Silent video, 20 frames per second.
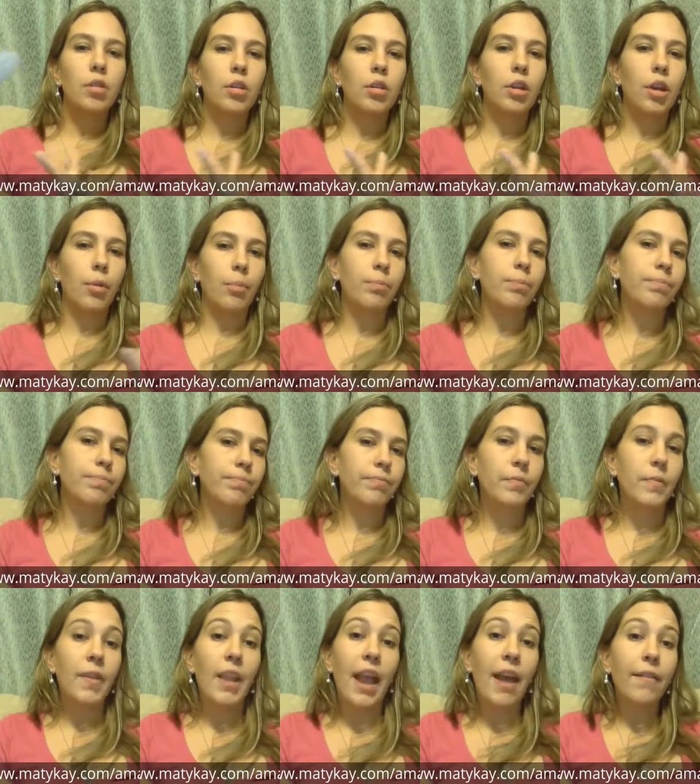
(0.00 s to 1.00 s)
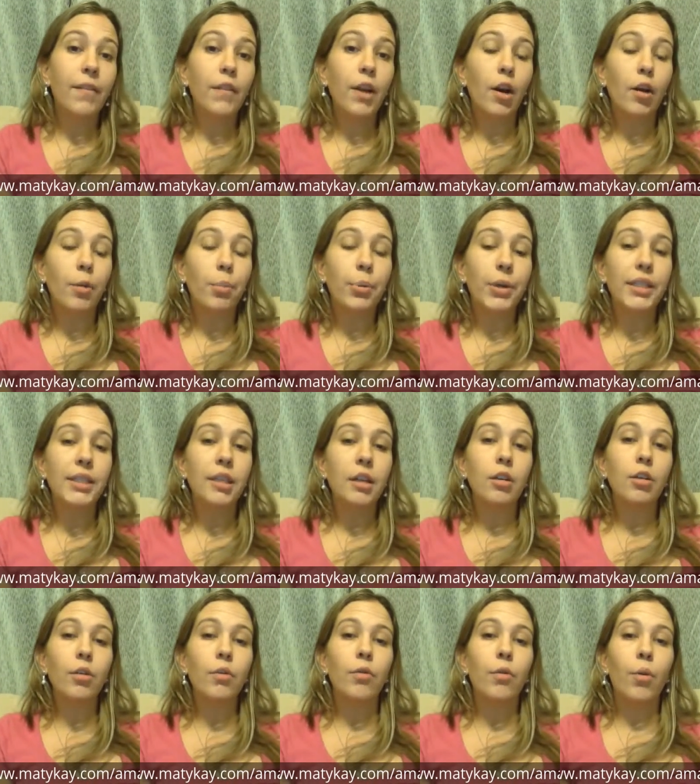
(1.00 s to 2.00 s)
you know, have it already
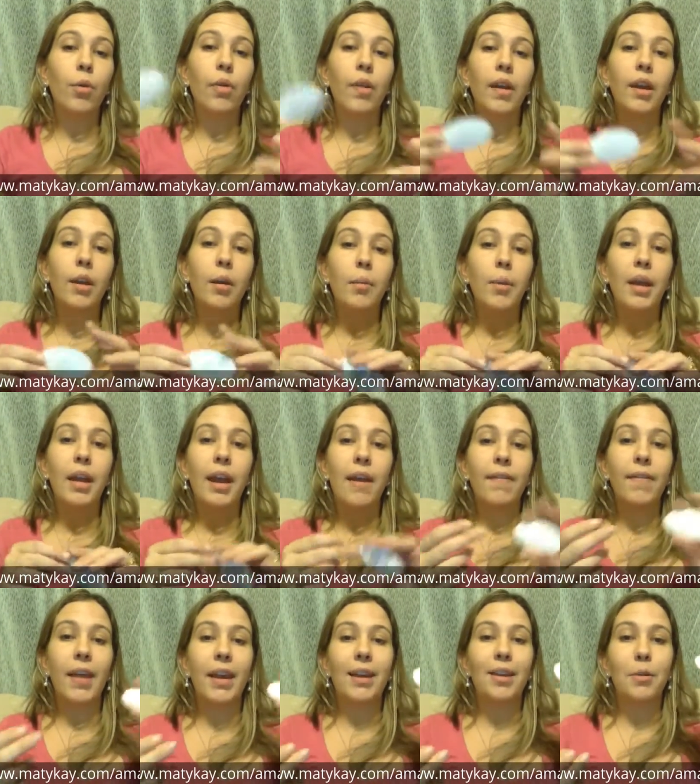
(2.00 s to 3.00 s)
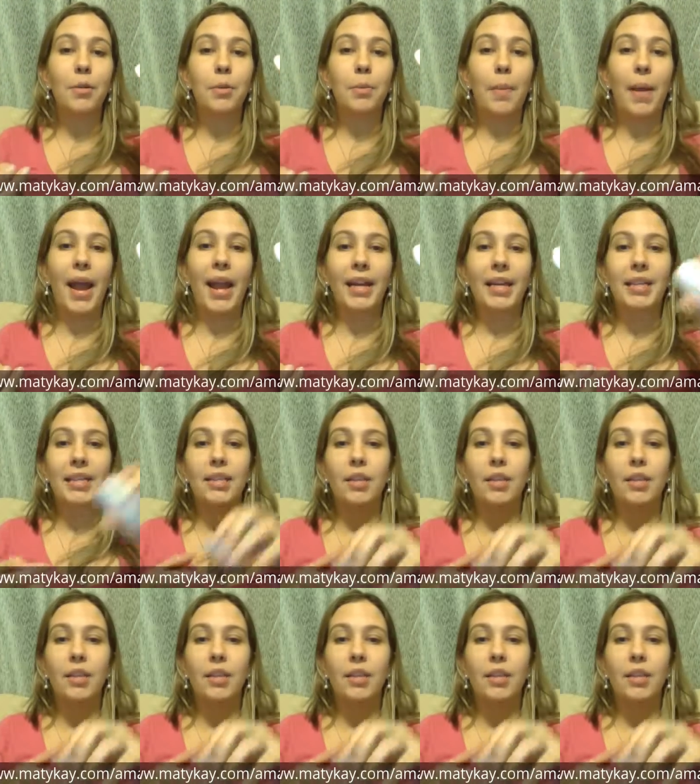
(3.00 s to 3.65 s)
pre-circled for them and have that as a magnet